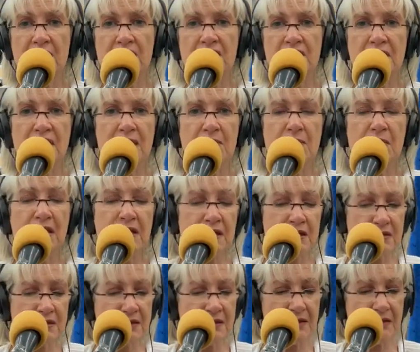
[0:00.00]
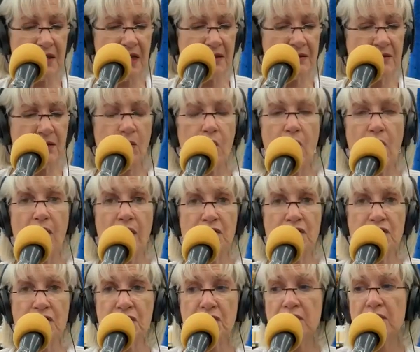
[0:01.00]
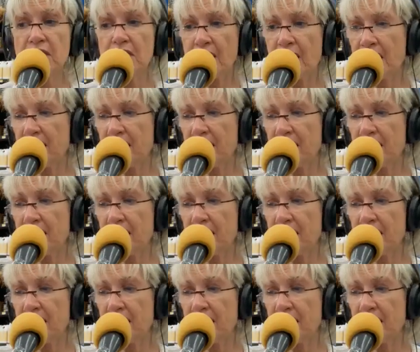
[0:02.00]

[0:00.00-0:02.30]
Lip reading: So that means that the washer